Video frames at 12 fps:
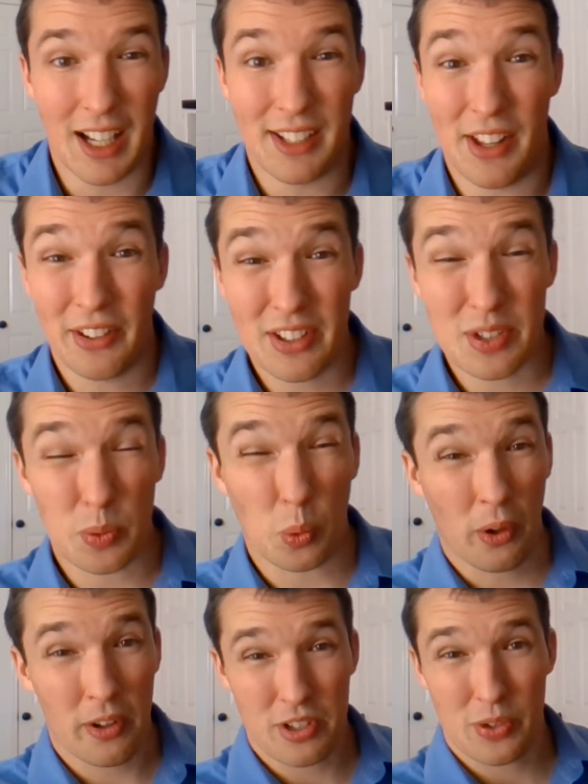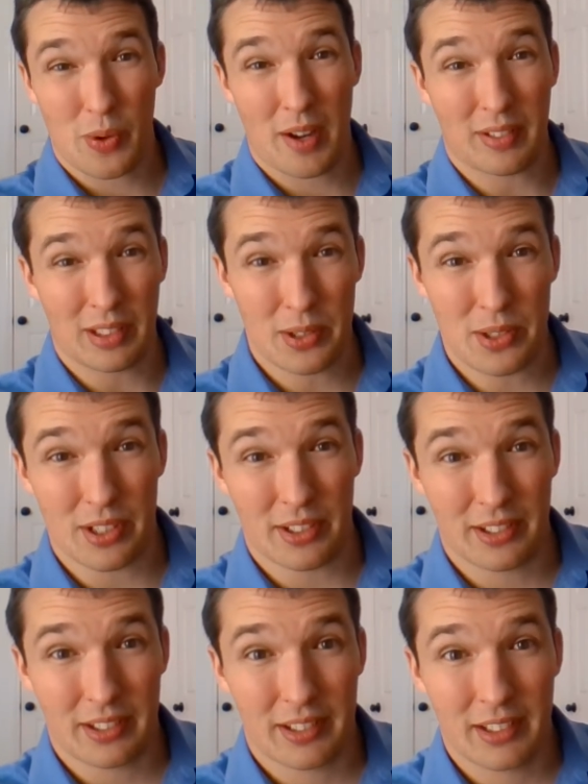Another is wars and
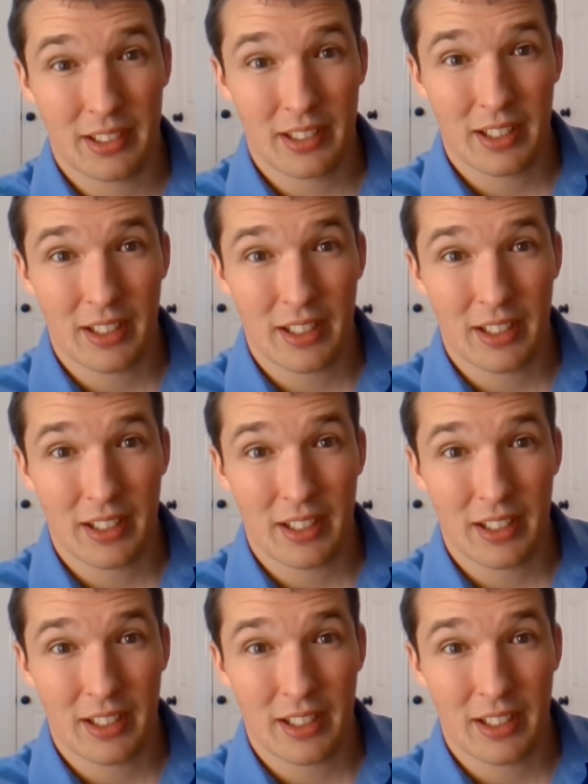revolutions.